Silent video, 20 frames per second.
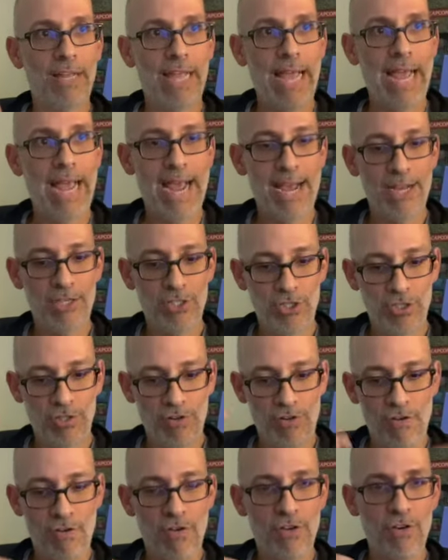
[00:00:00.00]
cached
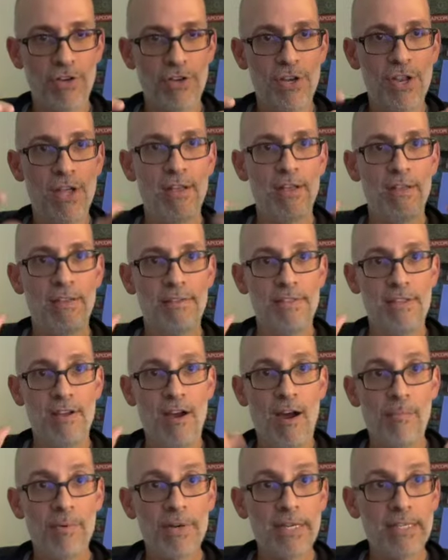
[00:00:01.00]
on the
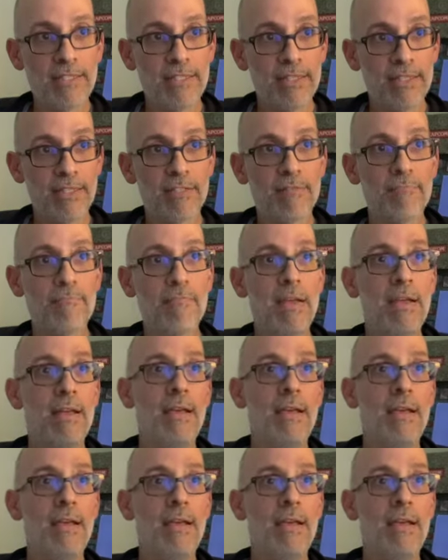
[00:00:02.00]
operating system